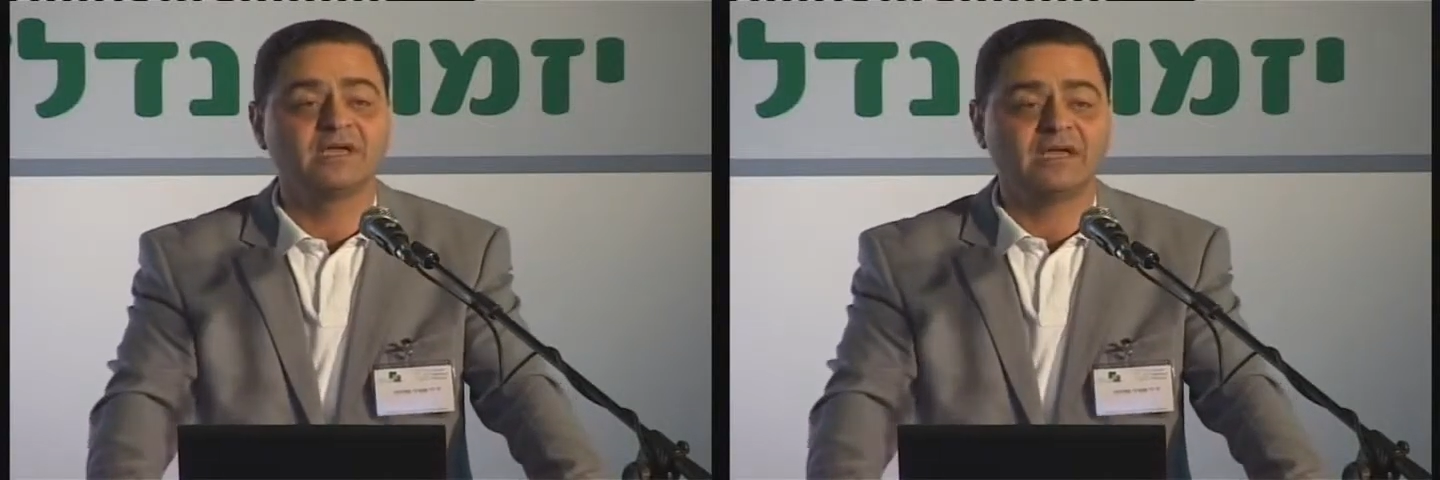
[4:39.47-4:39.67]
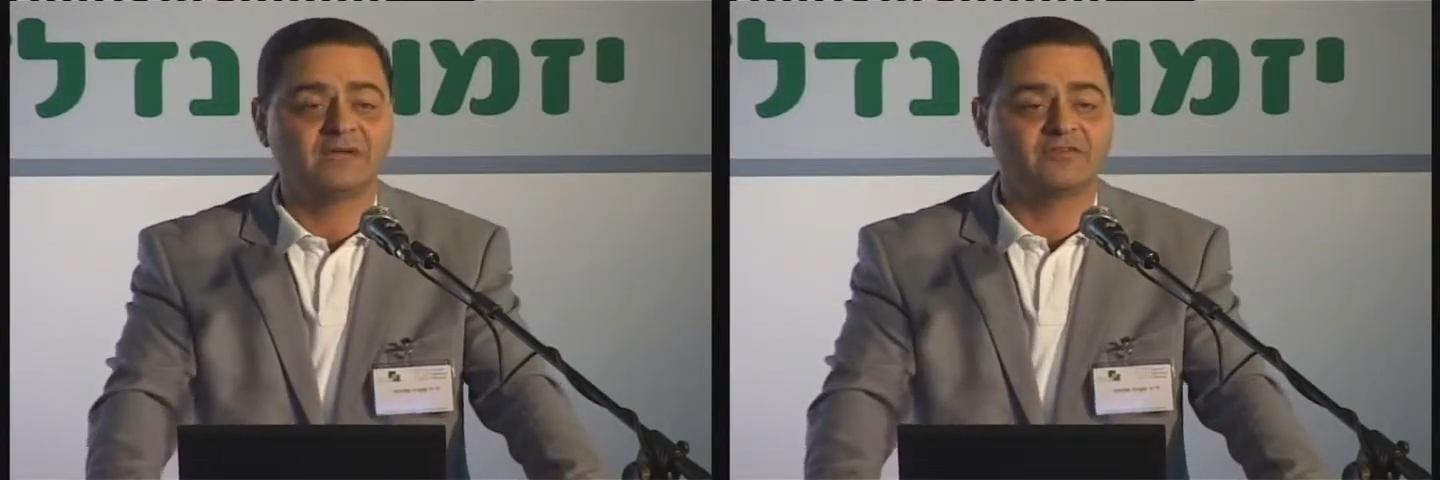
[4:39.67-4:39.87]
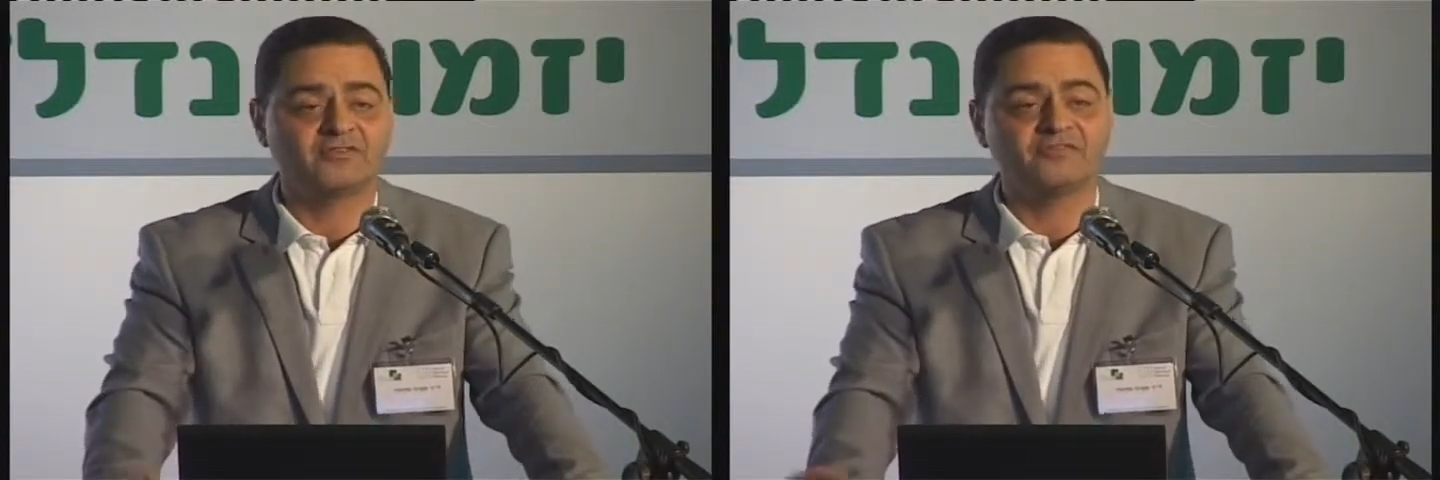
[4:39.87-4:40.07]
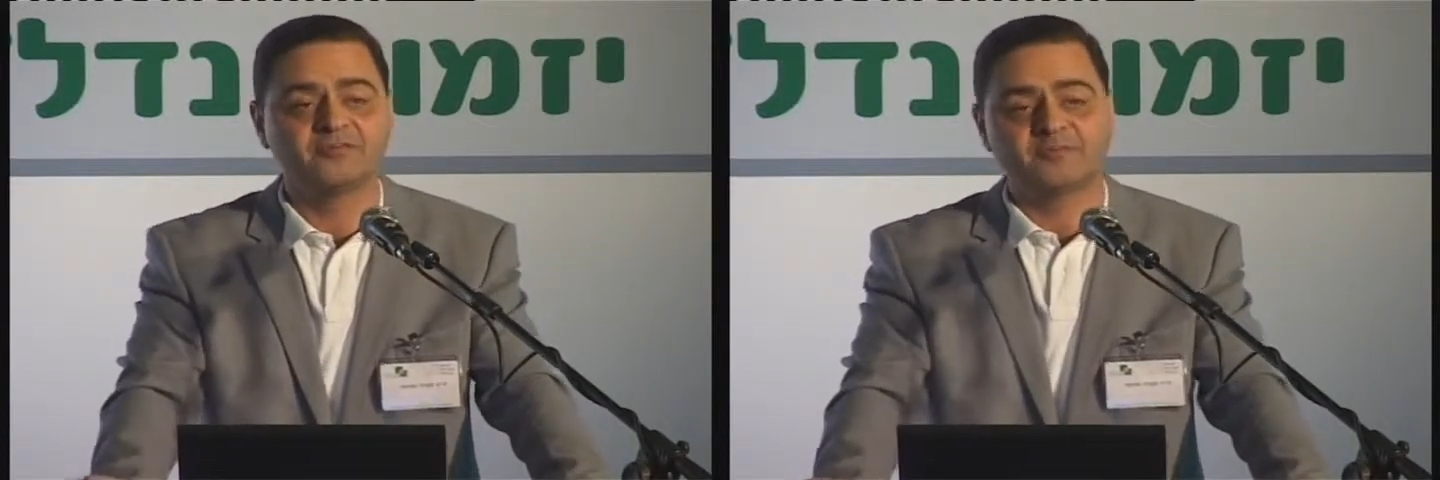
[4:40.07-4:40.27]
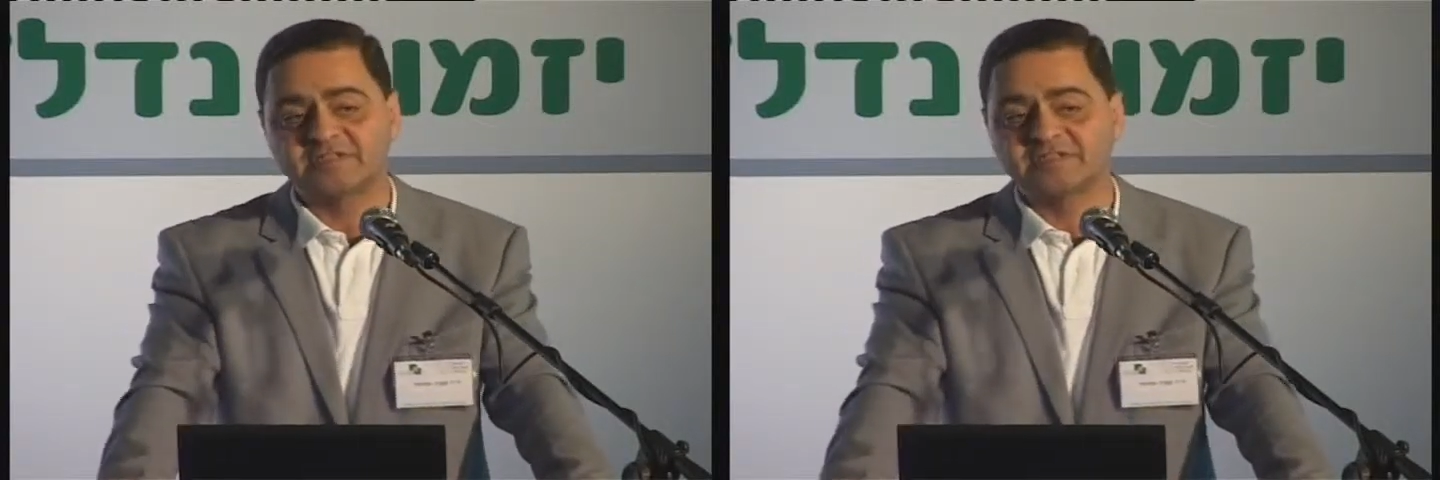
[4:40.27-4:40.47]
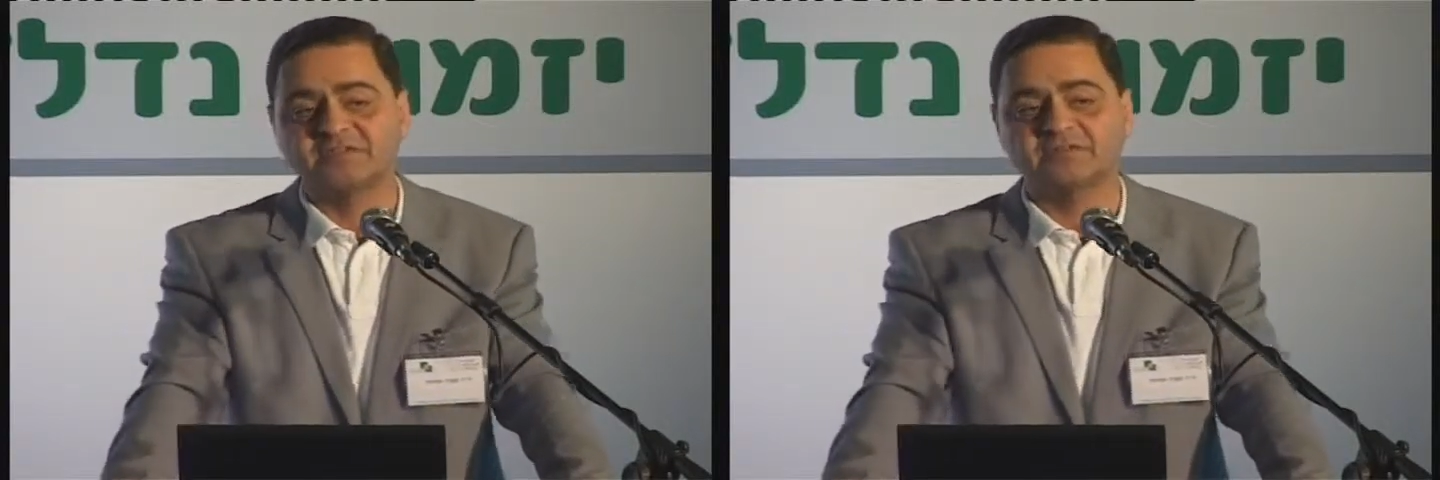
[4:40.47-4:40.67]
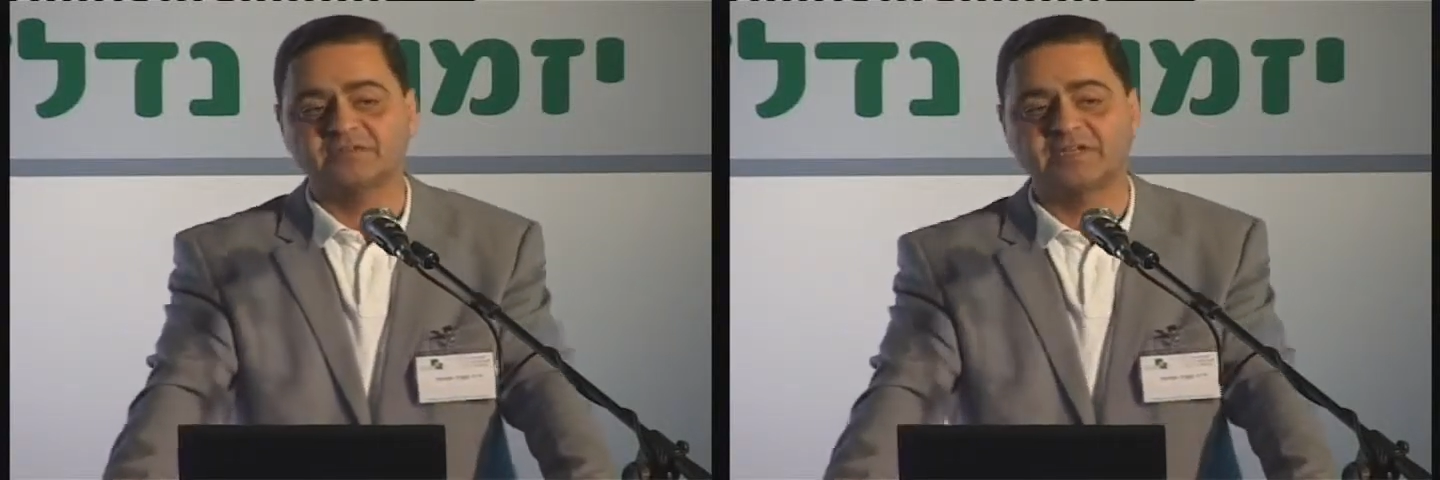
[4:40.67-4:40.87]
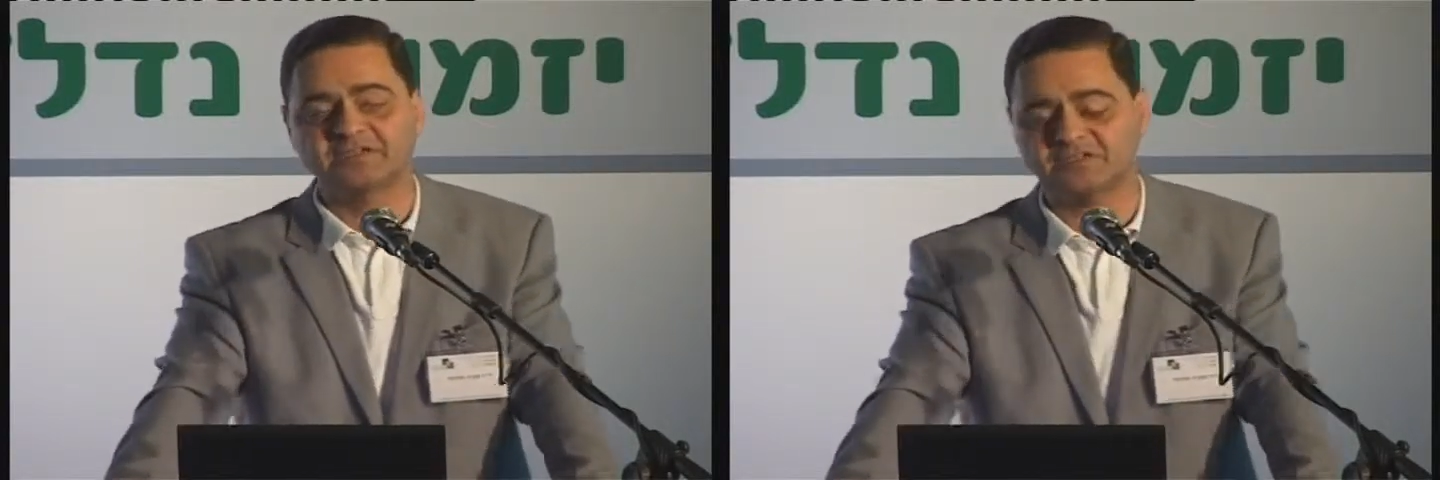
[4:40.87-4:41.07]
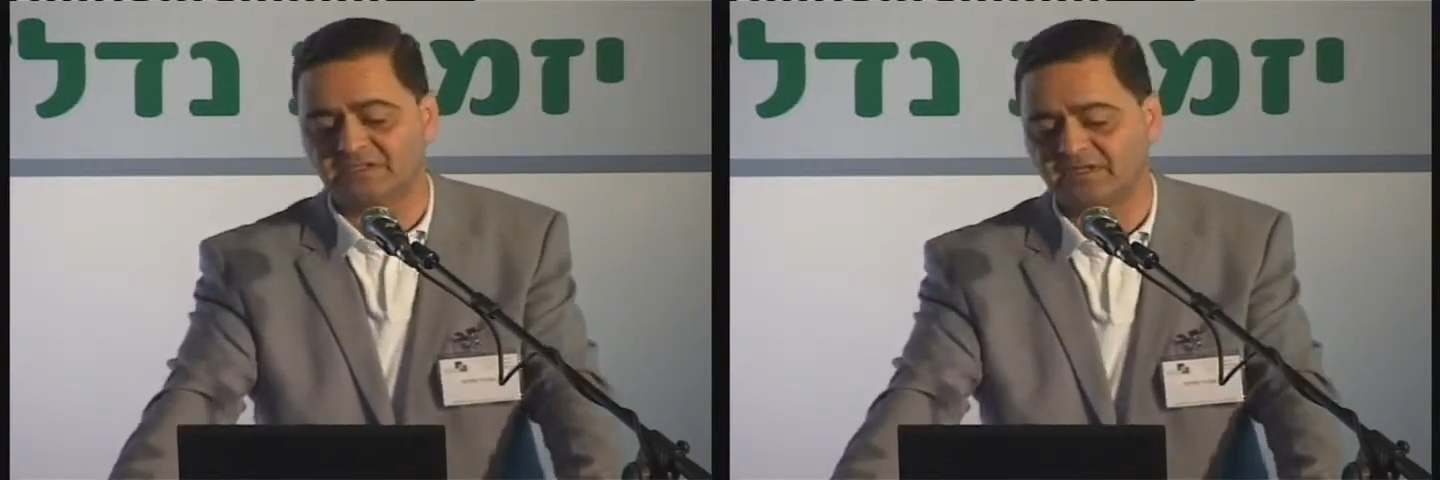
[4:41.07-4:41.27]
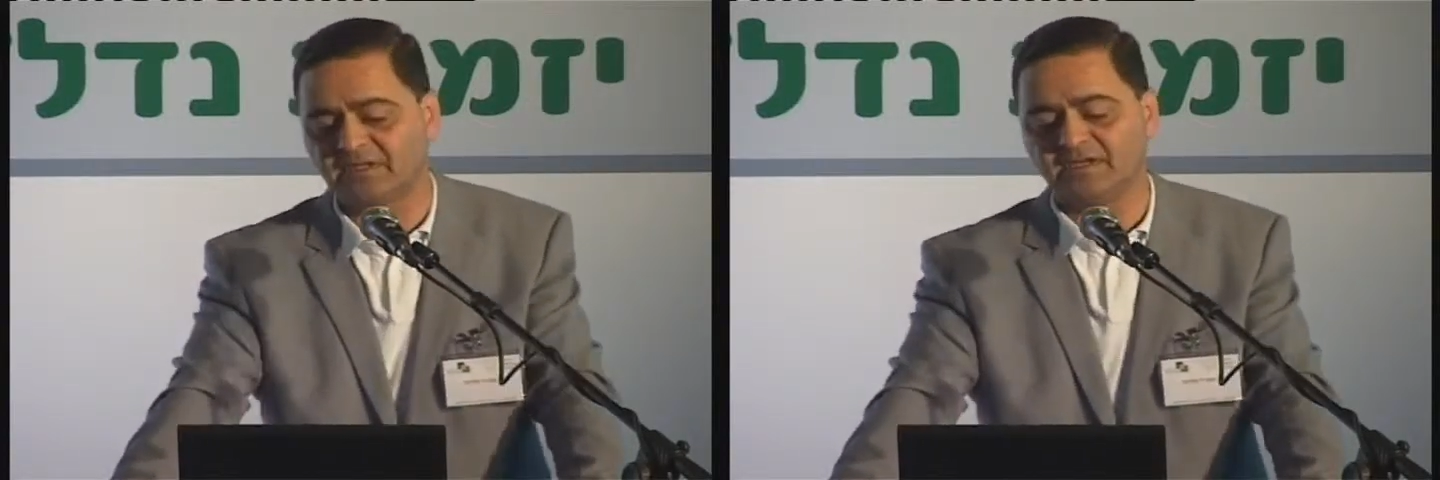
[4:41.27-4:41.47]
50%
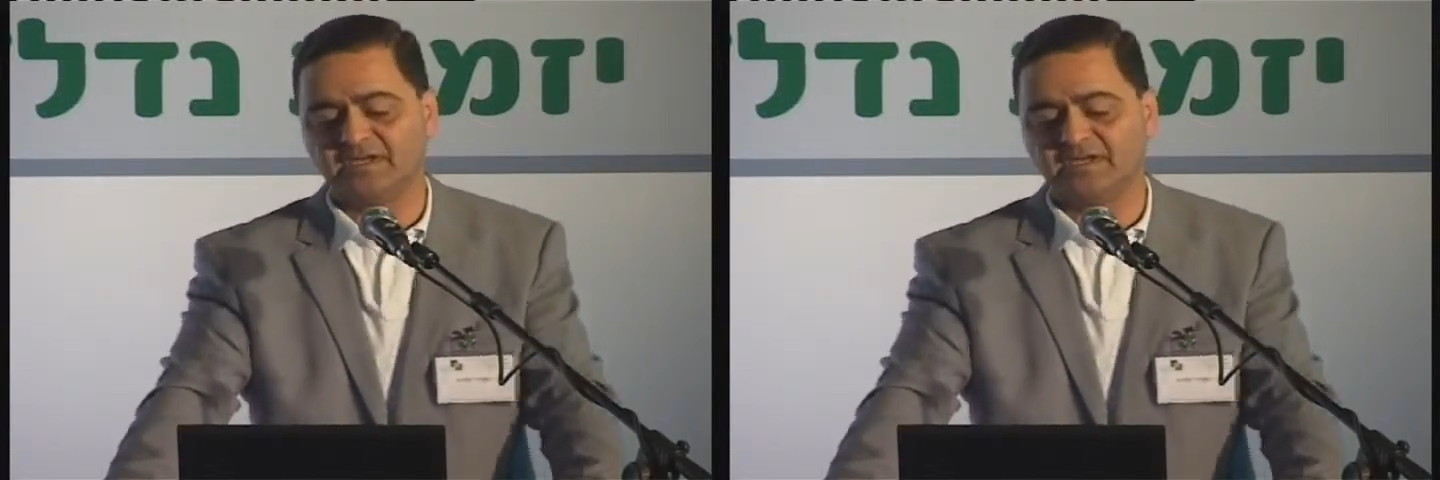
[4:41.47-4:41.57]
reduction,